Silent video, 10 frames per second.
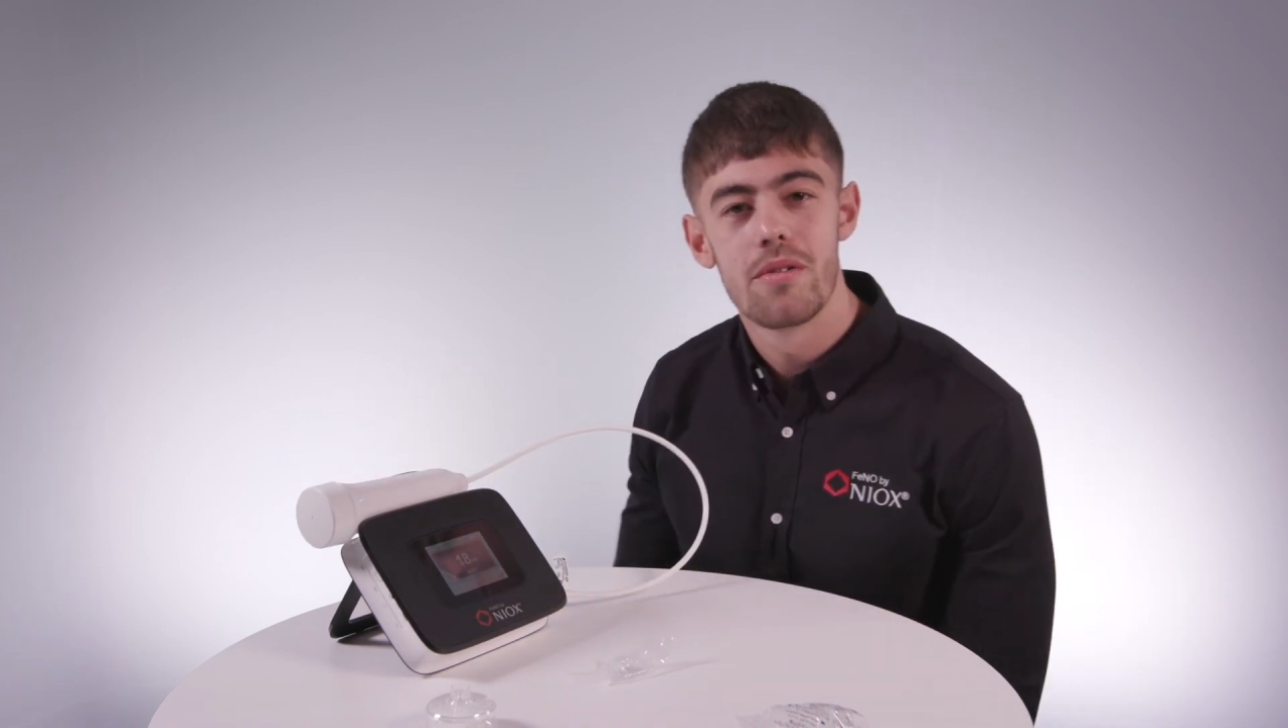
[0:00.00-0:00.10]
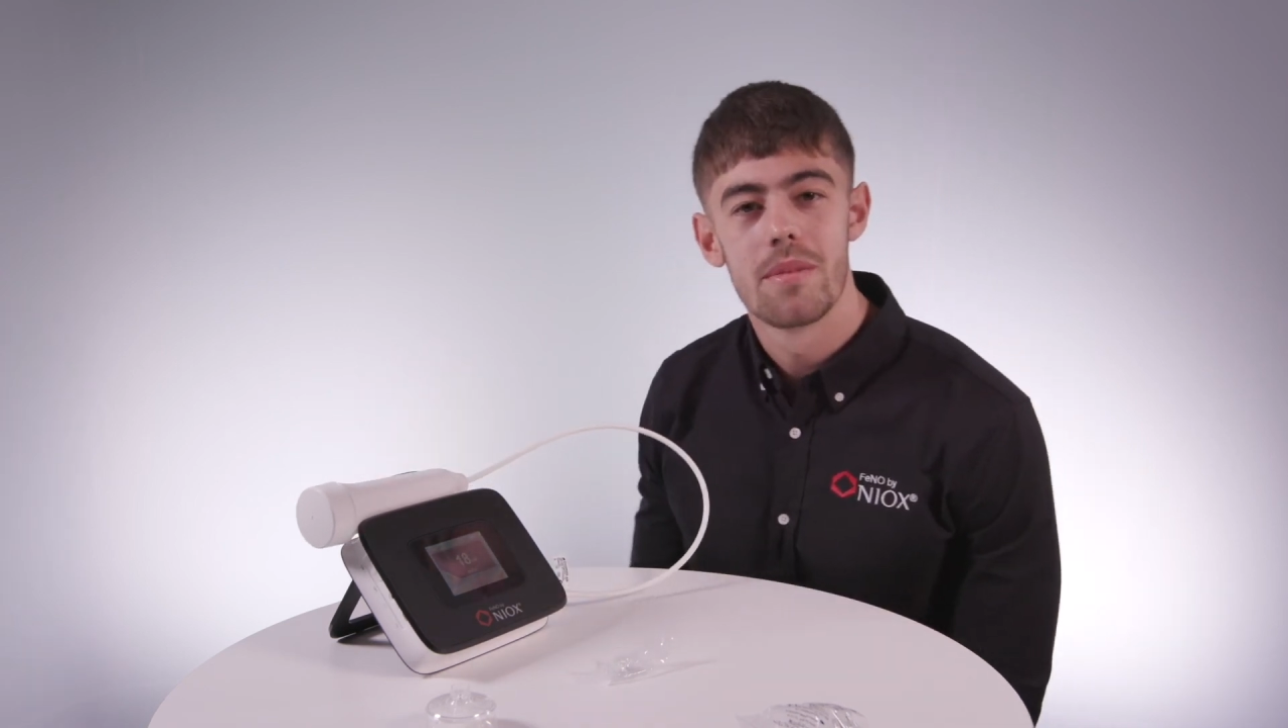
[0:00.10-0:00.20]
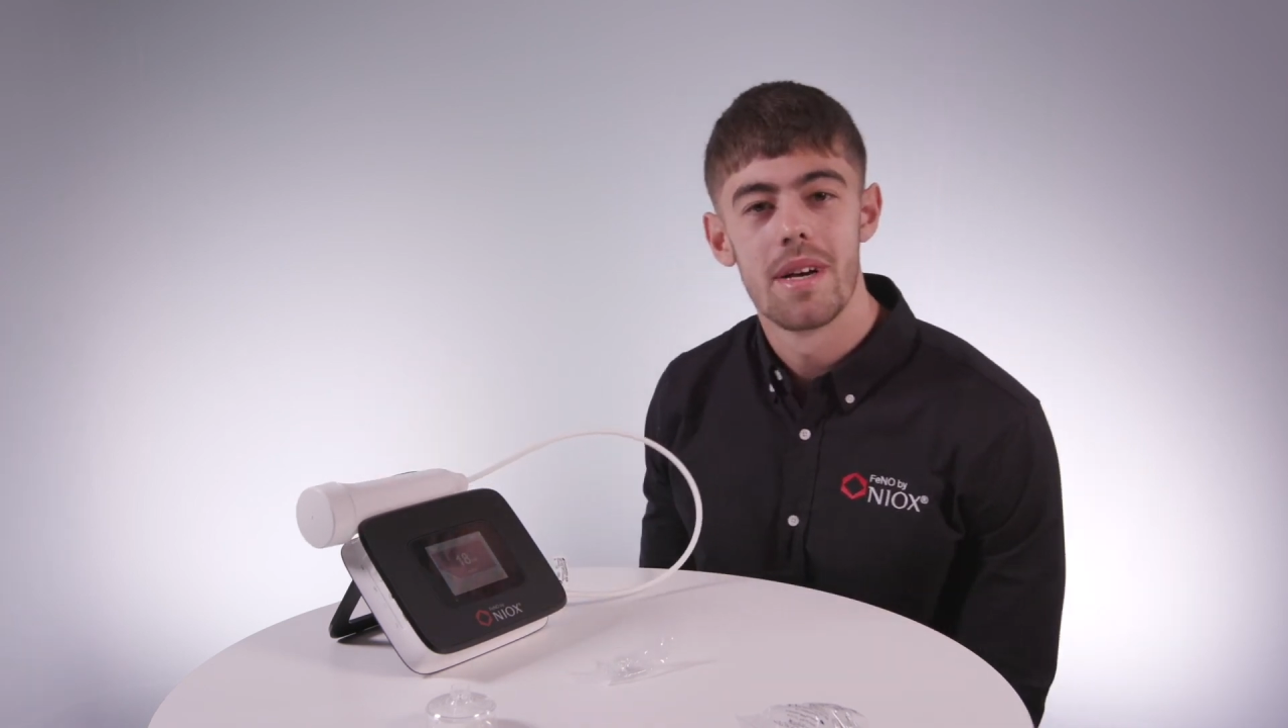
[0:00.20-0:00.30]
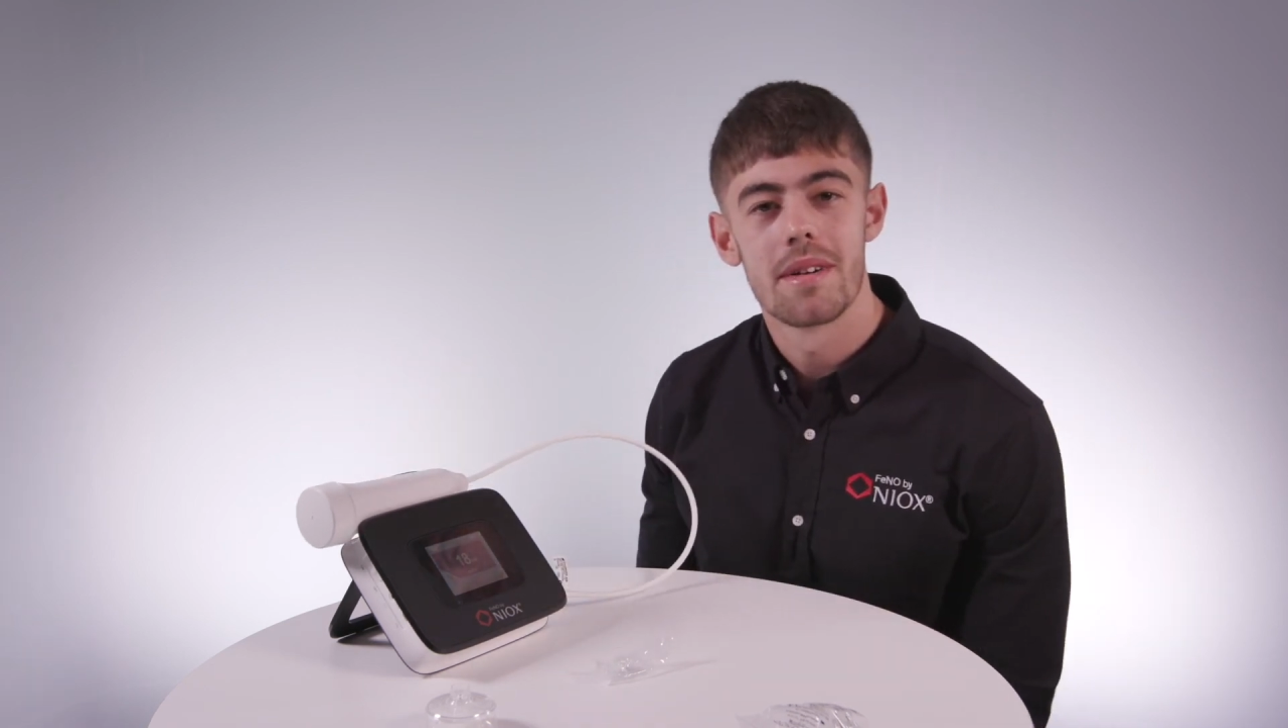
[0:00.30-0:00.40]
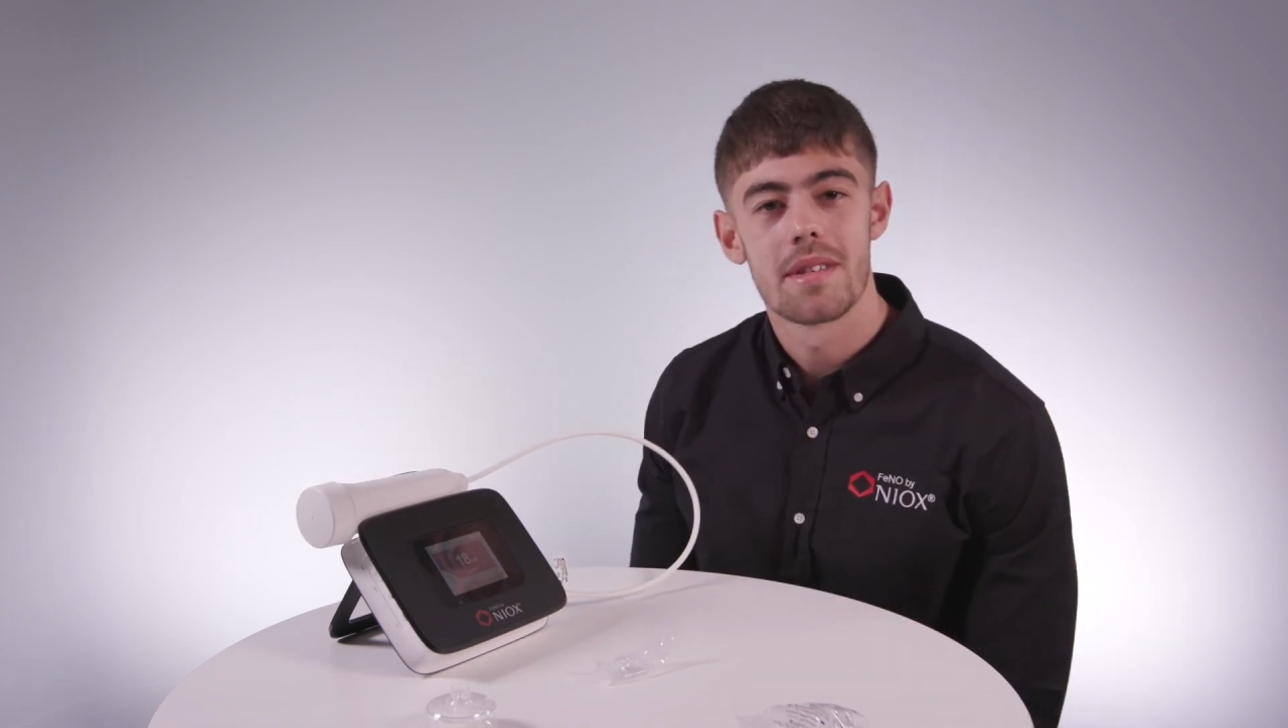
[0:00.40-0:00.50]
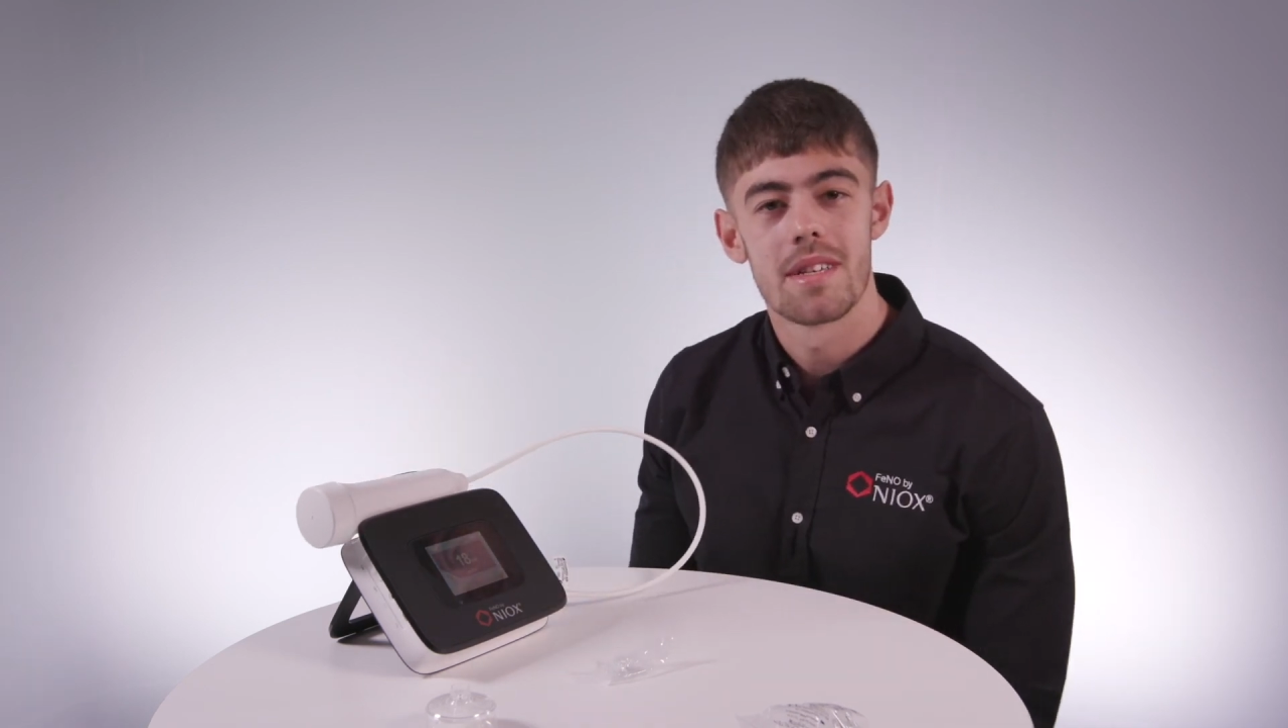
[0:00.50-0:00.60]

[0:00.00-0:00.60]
from NIOX